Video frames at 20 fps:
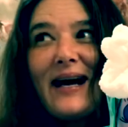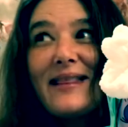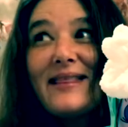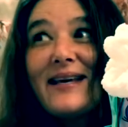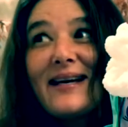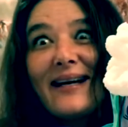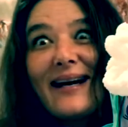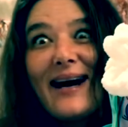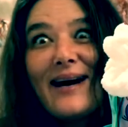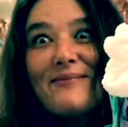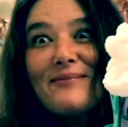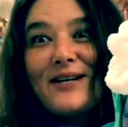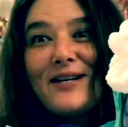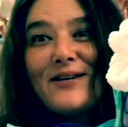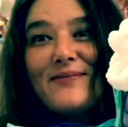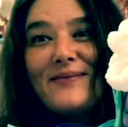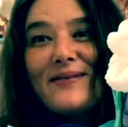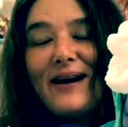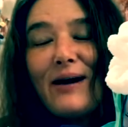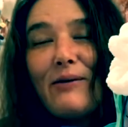think I'm going
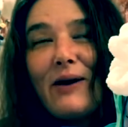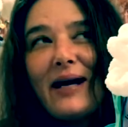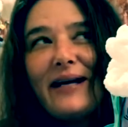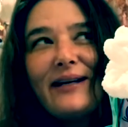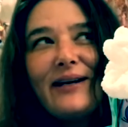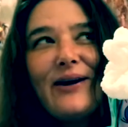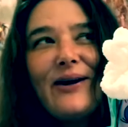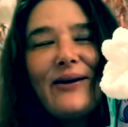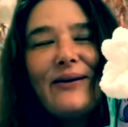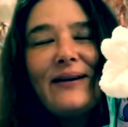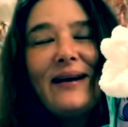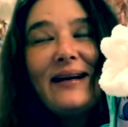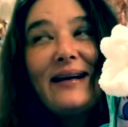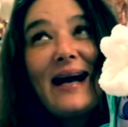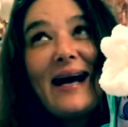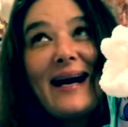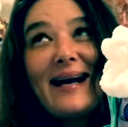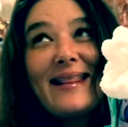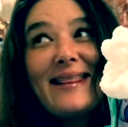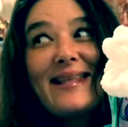to be, well, I know, not
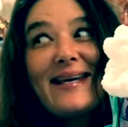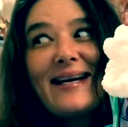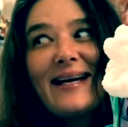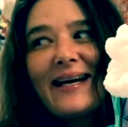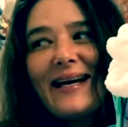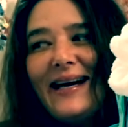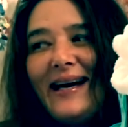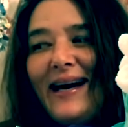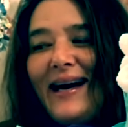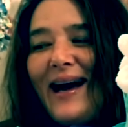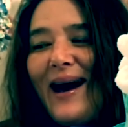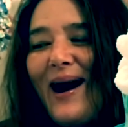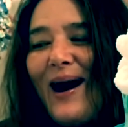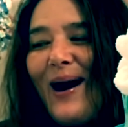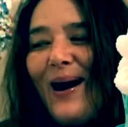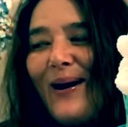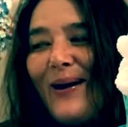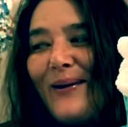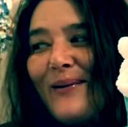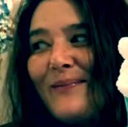I think,
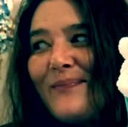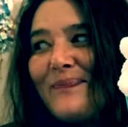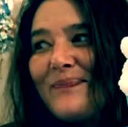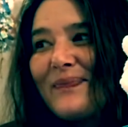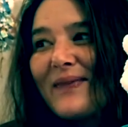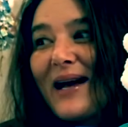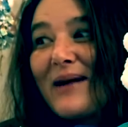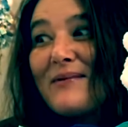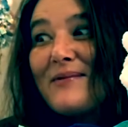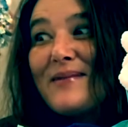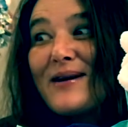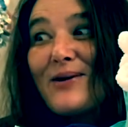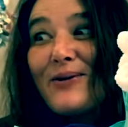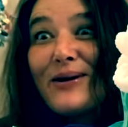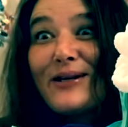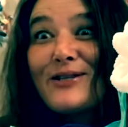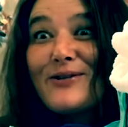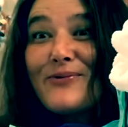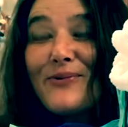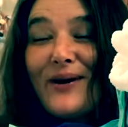I'm going to be
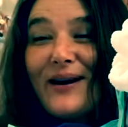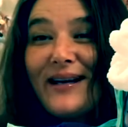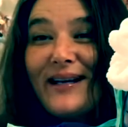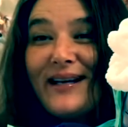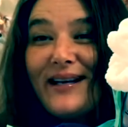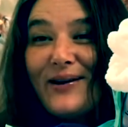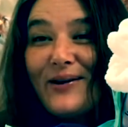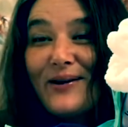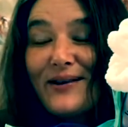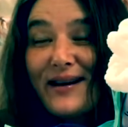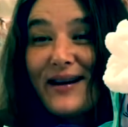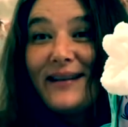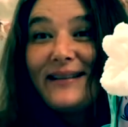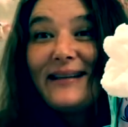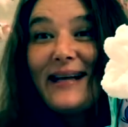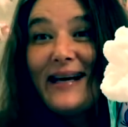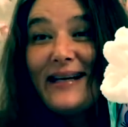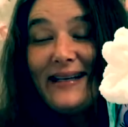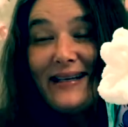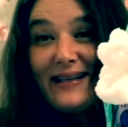going to one in North
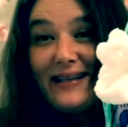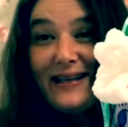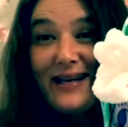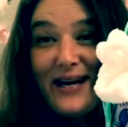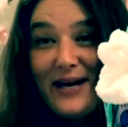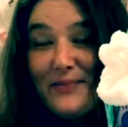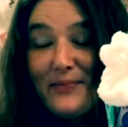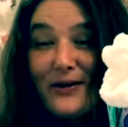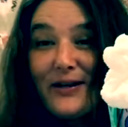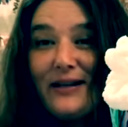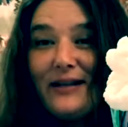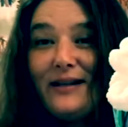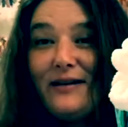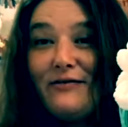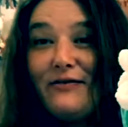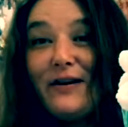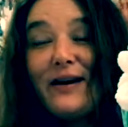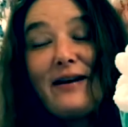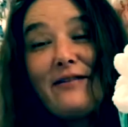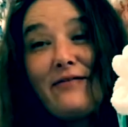Carolina in April, a
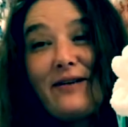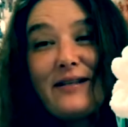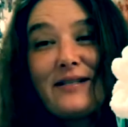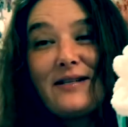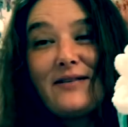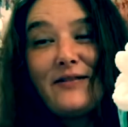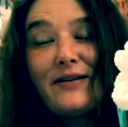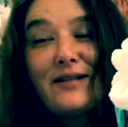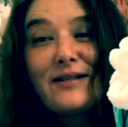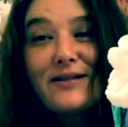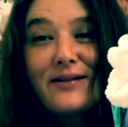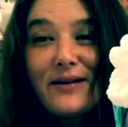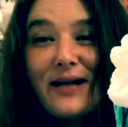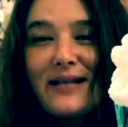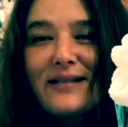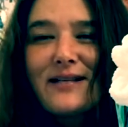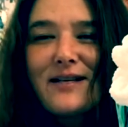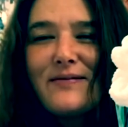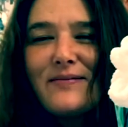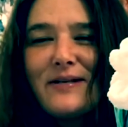fairy festival. So
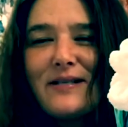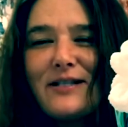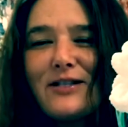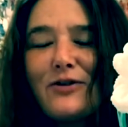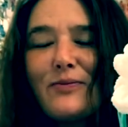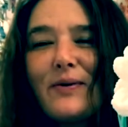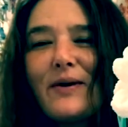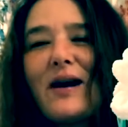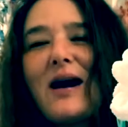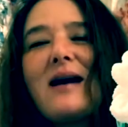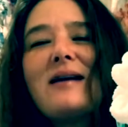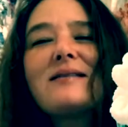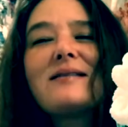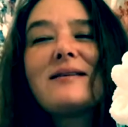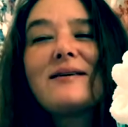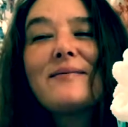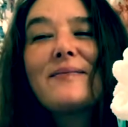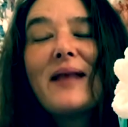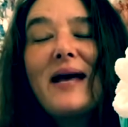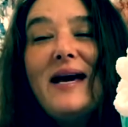that's going to be super
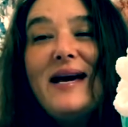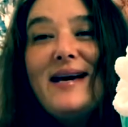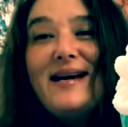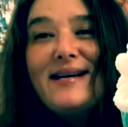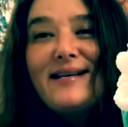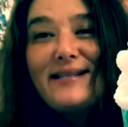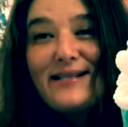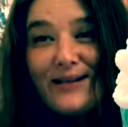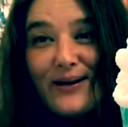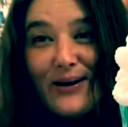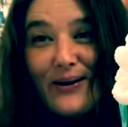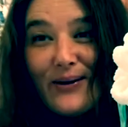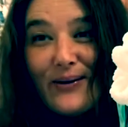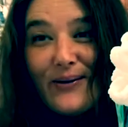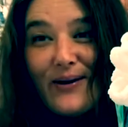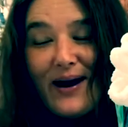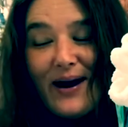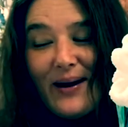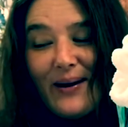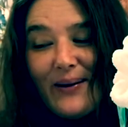awesome. So
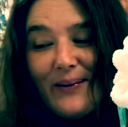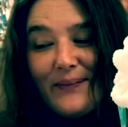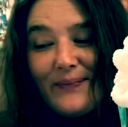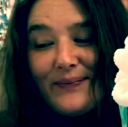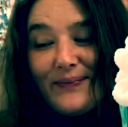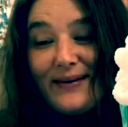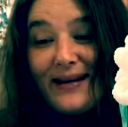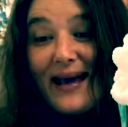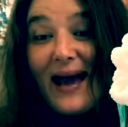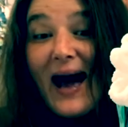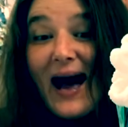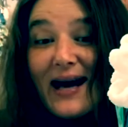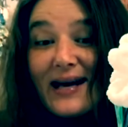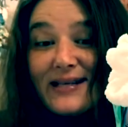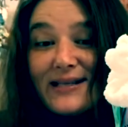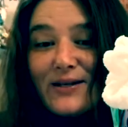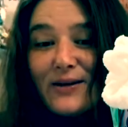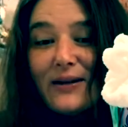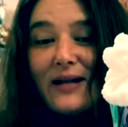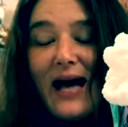yeah,
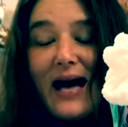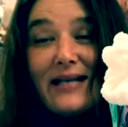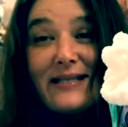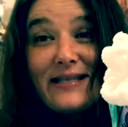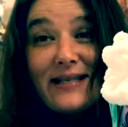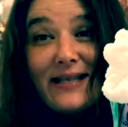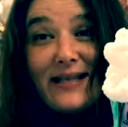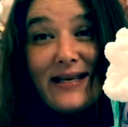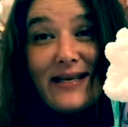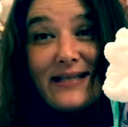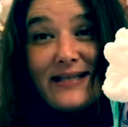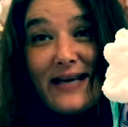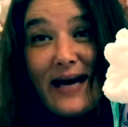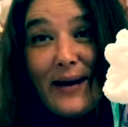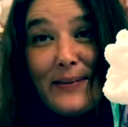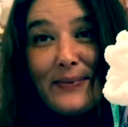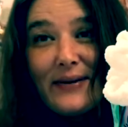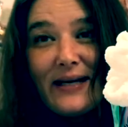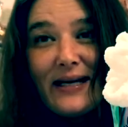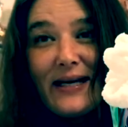so lots of things
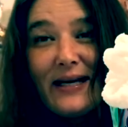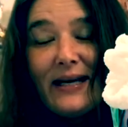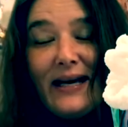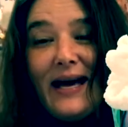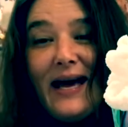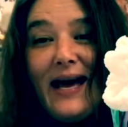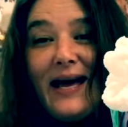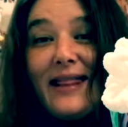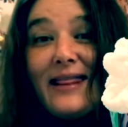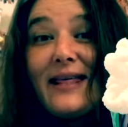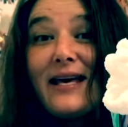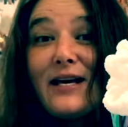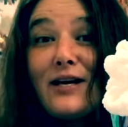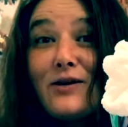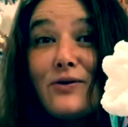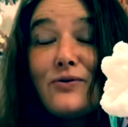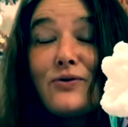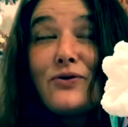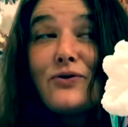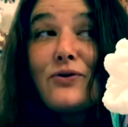happening. Thank
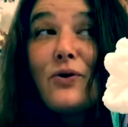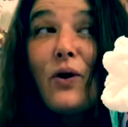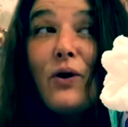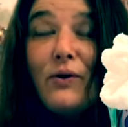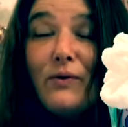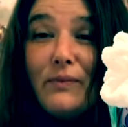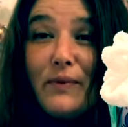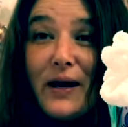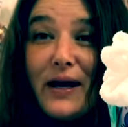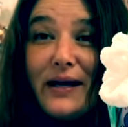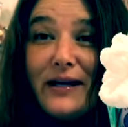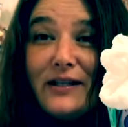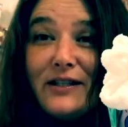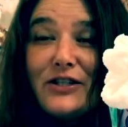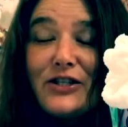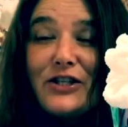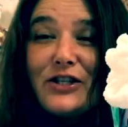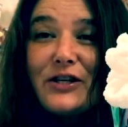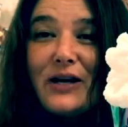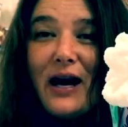you so
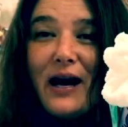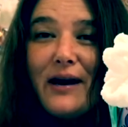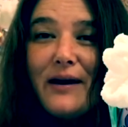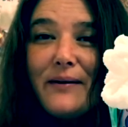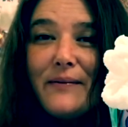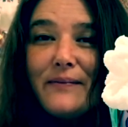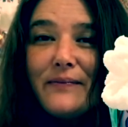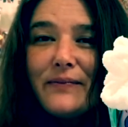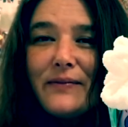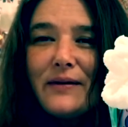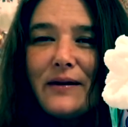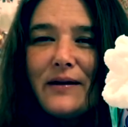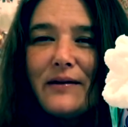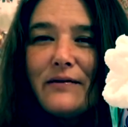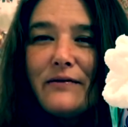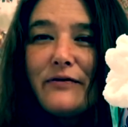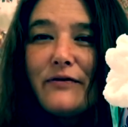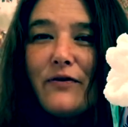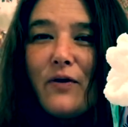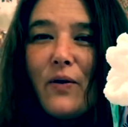much
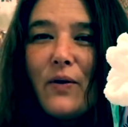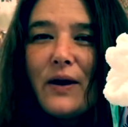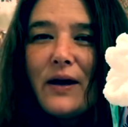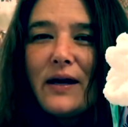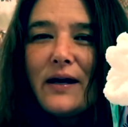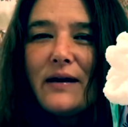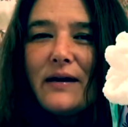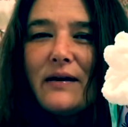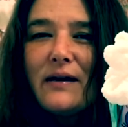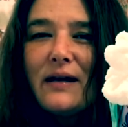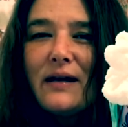for